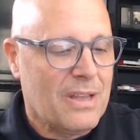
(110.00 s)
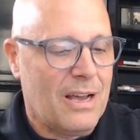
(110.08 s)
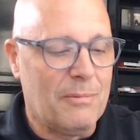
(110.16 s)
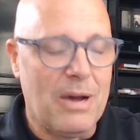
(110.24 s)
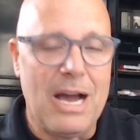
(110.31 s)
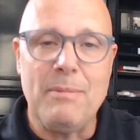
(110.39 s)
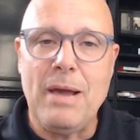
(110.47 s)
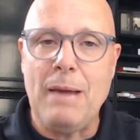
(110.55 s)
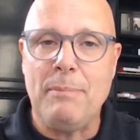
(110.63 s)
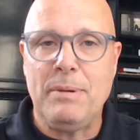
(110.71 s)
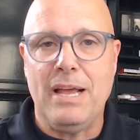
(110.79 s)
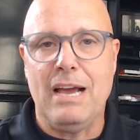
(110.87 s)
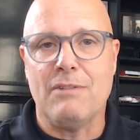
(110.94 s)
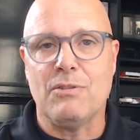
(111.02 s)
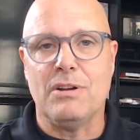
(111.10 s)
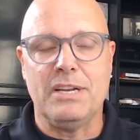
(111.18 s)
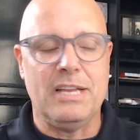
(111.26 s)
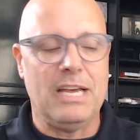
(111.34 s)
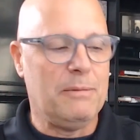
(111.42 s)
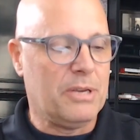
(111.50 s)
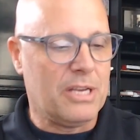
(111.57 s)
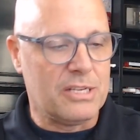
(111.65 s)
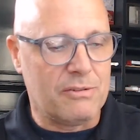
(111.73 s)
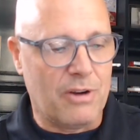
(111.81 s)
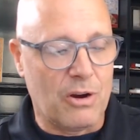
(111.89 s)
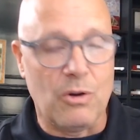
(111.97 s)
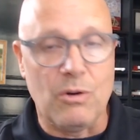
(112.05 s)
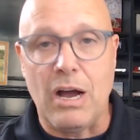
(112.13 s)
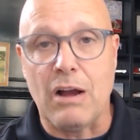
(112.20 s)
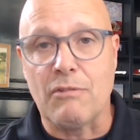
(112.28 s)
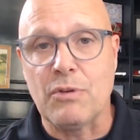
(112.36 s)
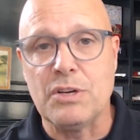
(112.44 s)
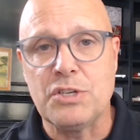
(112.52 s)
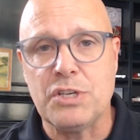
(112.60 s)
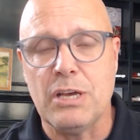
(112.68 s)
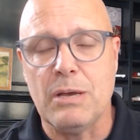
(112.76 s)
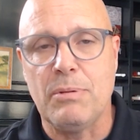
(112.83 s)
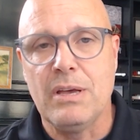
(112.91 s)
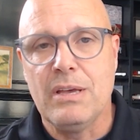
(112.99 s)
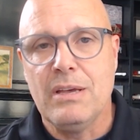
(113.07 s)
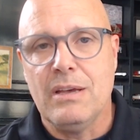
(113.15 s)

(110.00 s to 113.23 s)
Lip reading: I'm happy to have her on today because of our friendship.